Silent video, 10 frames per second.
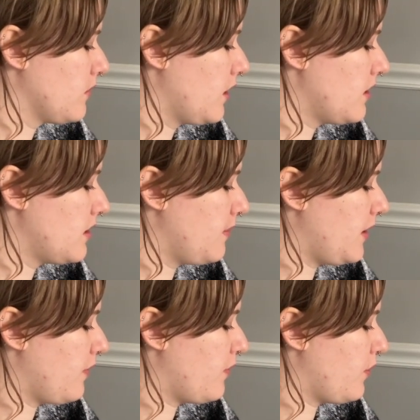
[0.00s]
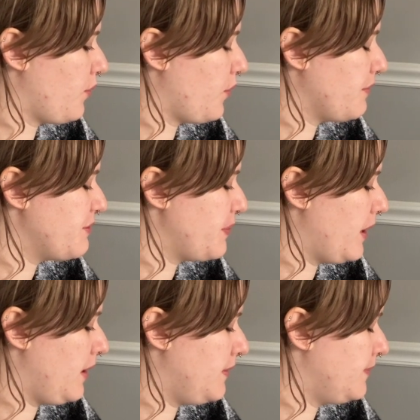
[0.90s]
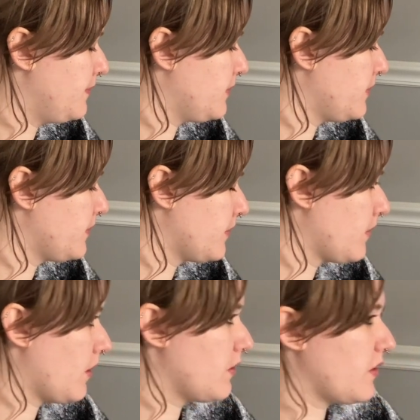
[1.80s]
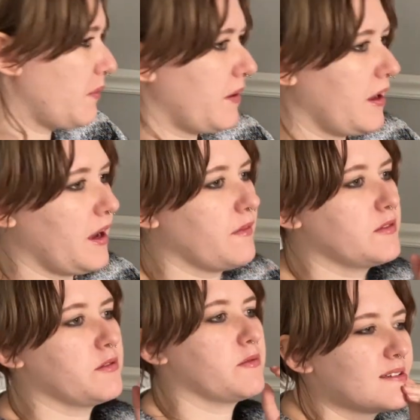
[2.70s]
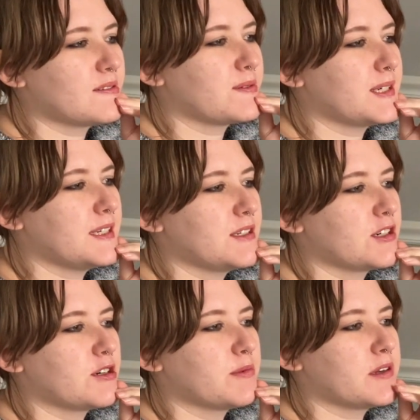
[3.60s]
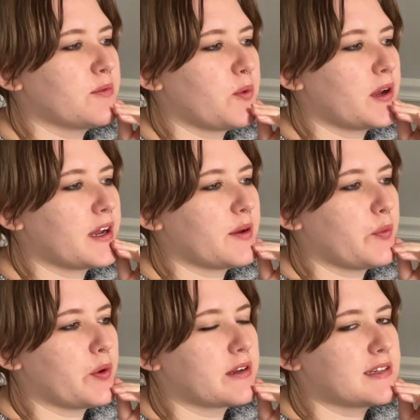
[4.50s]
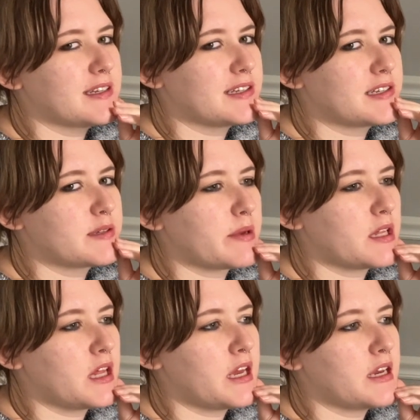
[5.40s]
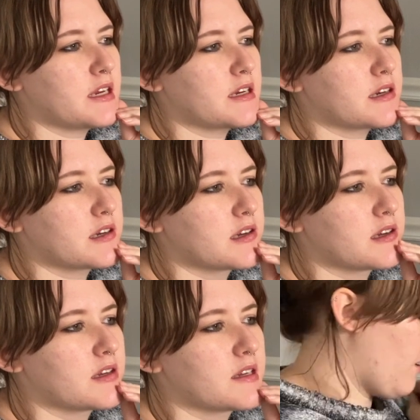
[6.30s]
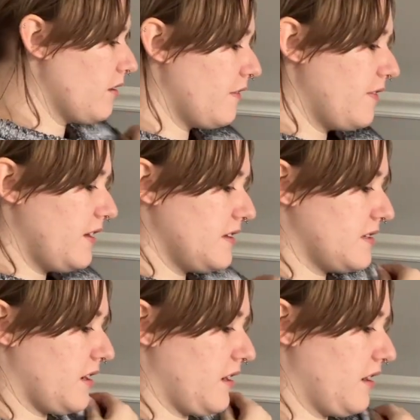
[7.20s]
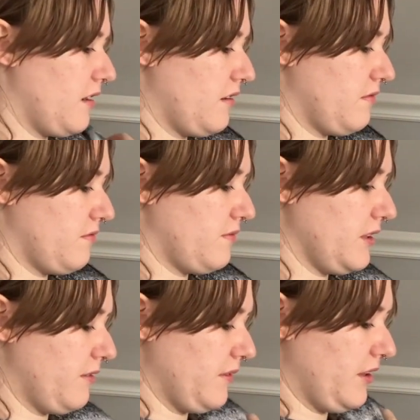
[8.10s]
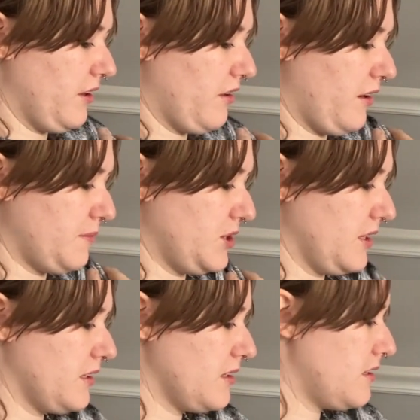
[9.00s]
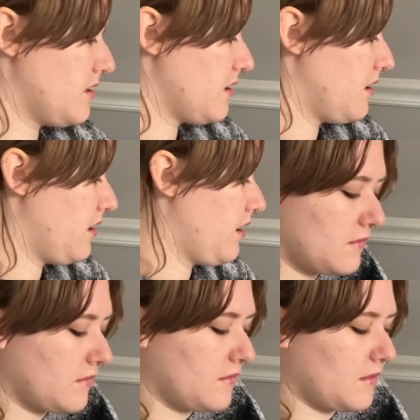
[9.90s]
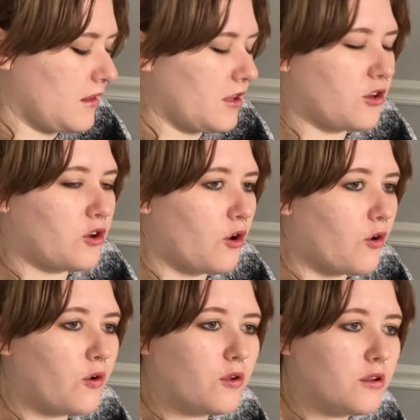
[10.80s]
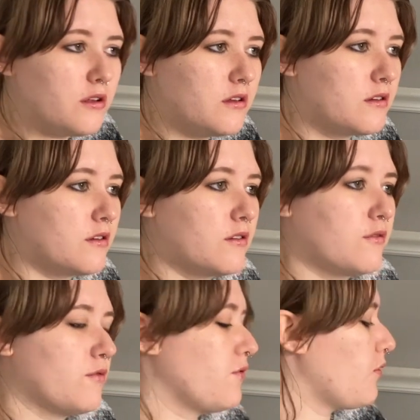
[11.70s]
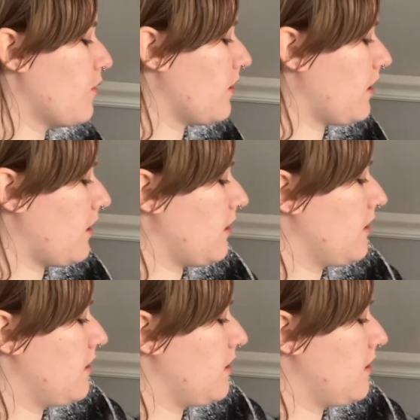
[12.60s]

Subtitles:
something for wolfsbane, so I might have to redetermine what I want it to smell like. All of these are really, really good options. The goal for